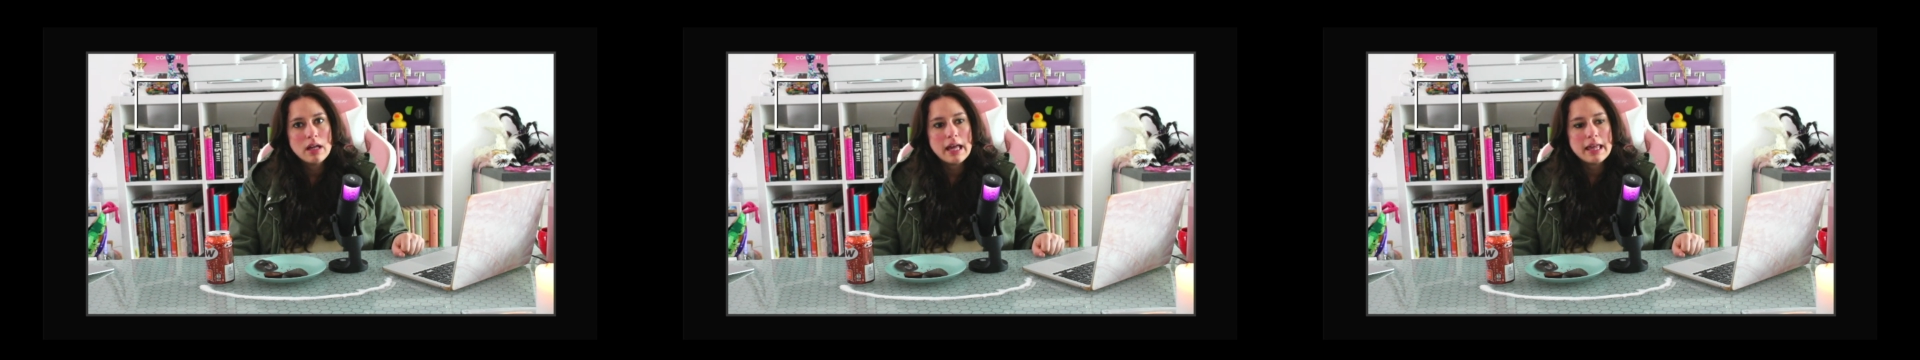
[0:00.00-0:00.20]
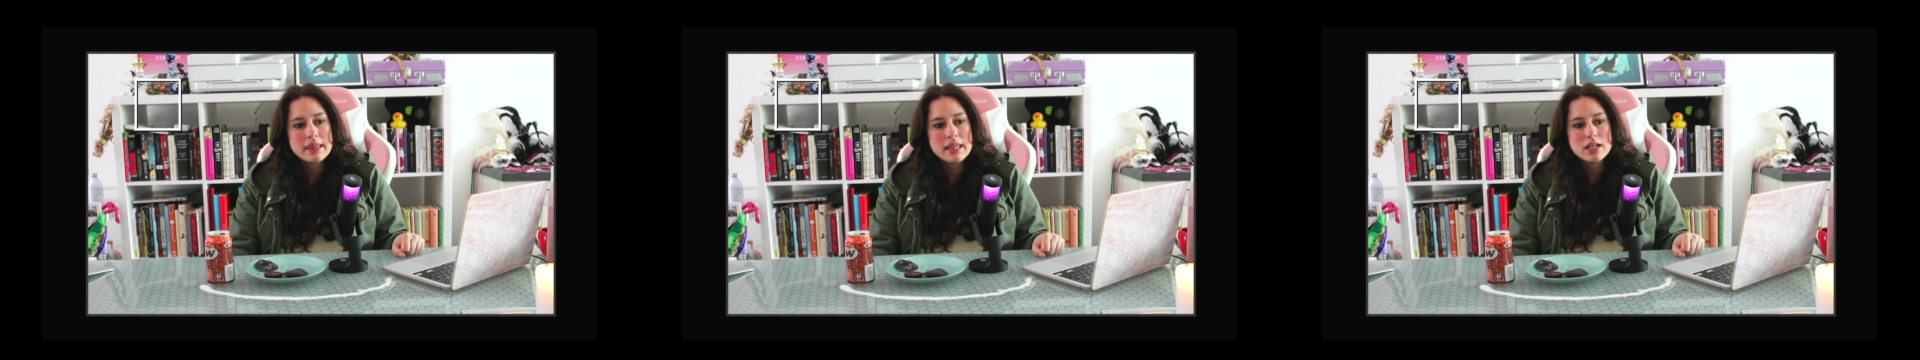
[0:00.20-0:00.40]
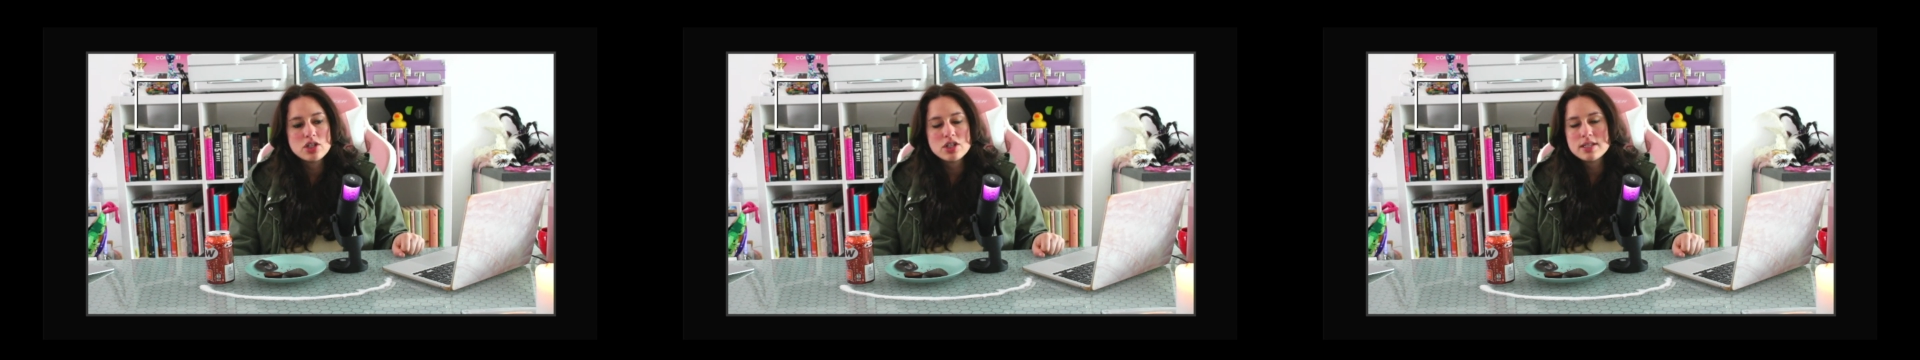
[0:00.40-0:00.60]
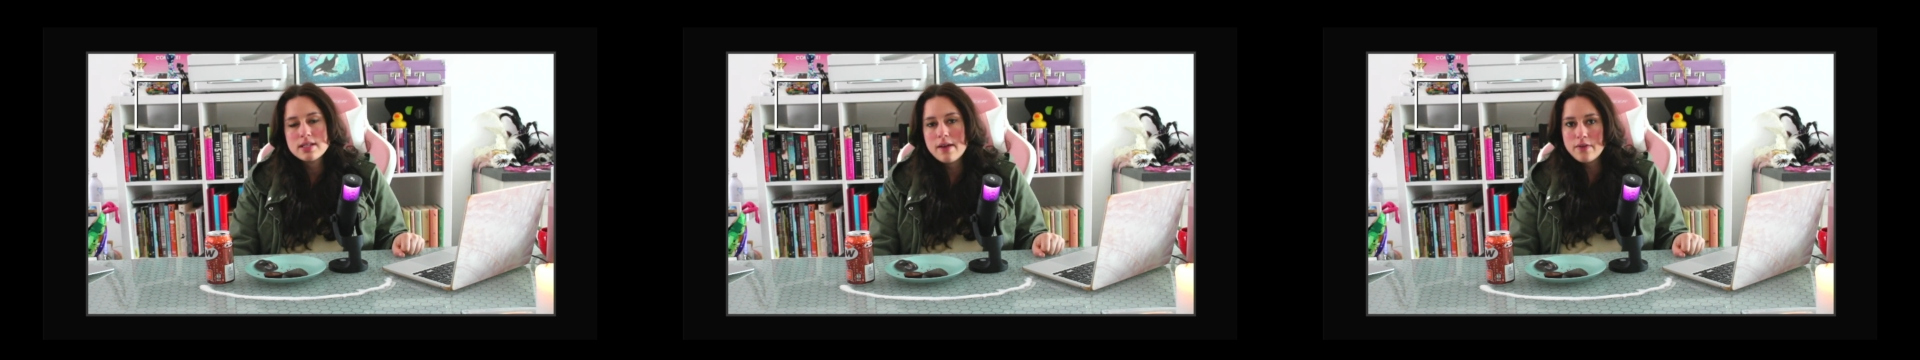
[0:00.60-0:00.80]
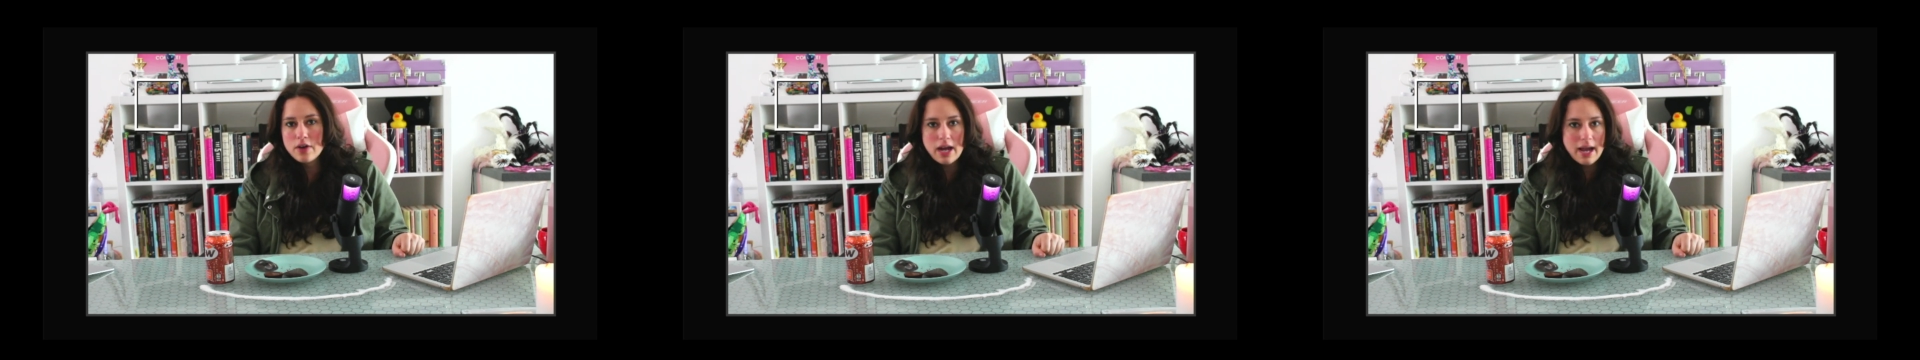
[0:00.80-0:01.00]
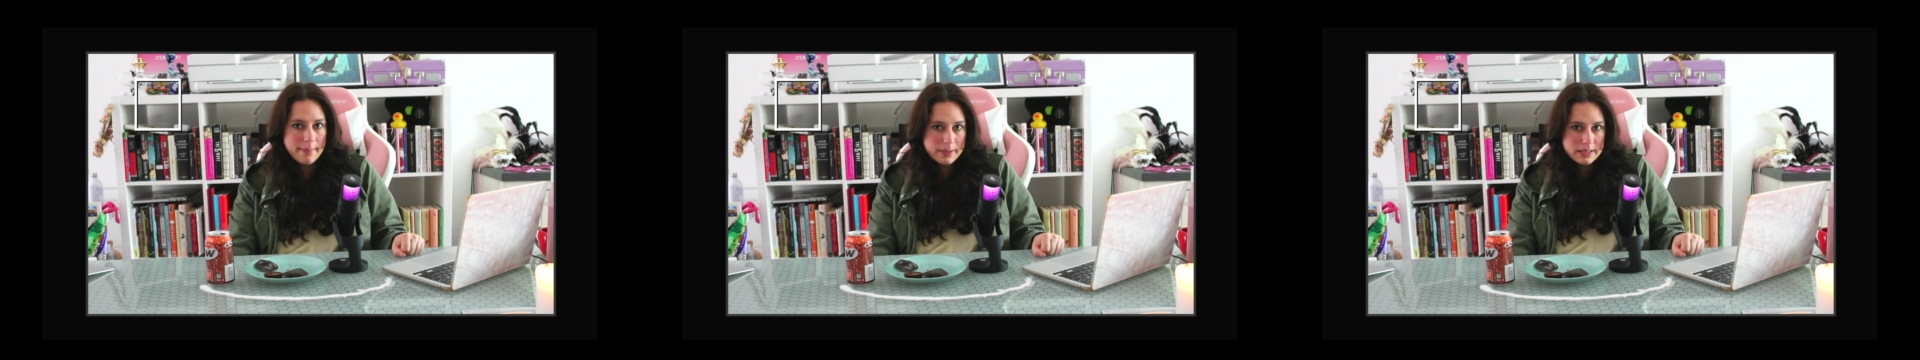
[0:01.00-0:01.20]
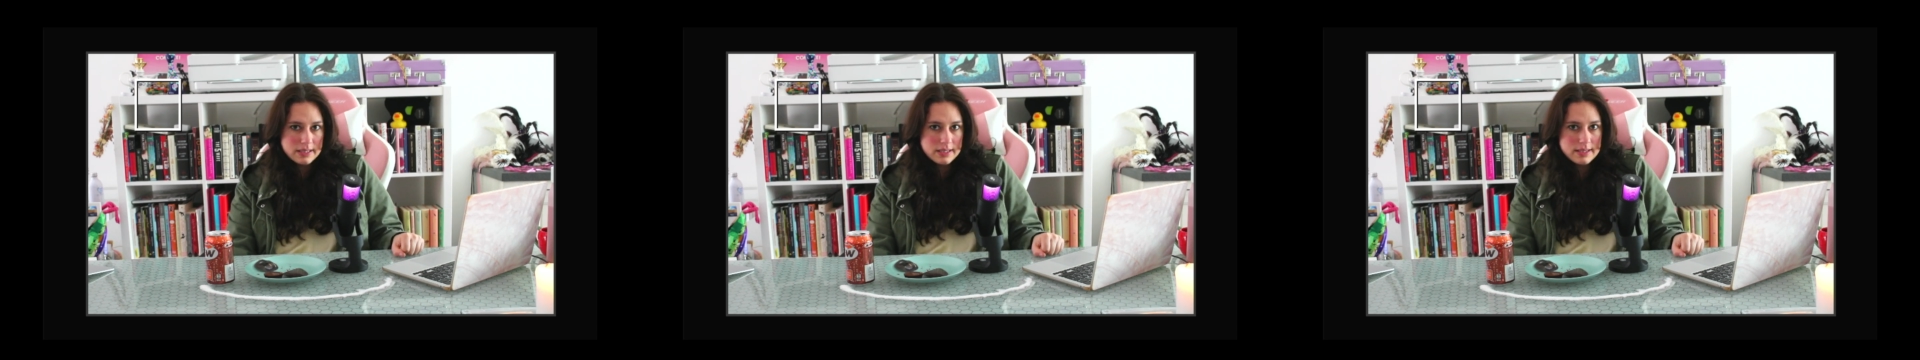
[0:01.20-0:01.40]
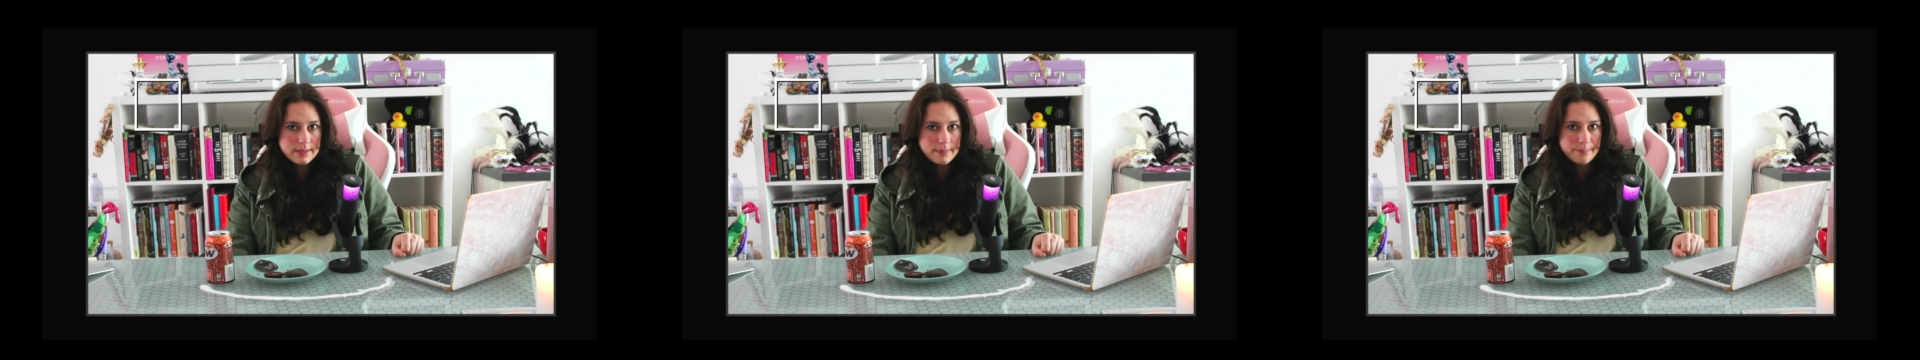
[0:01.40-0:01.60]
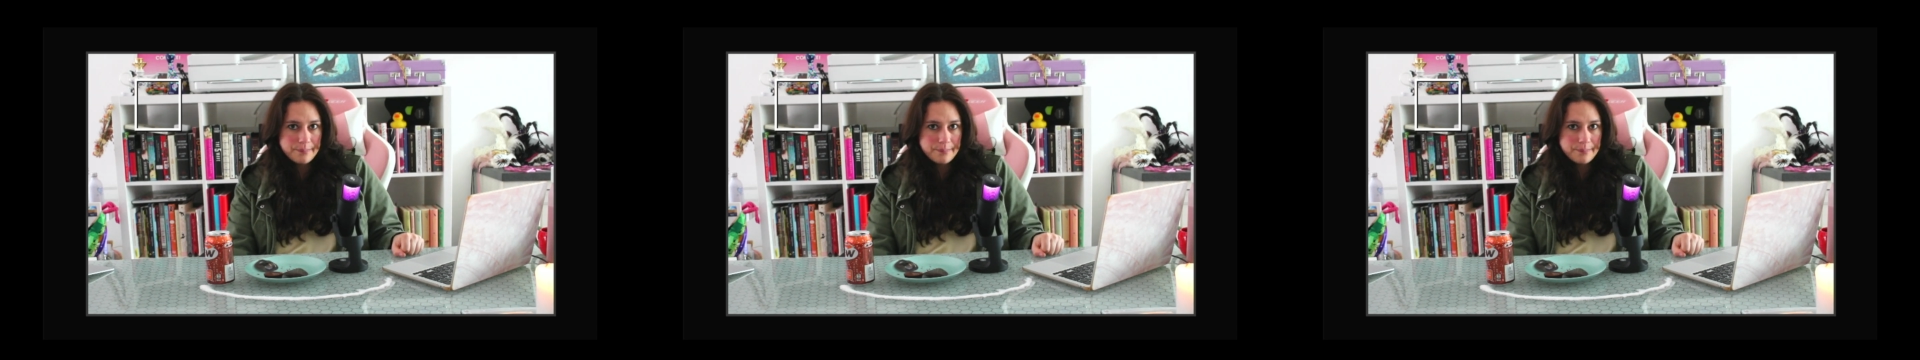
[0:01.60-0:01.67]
that just never happens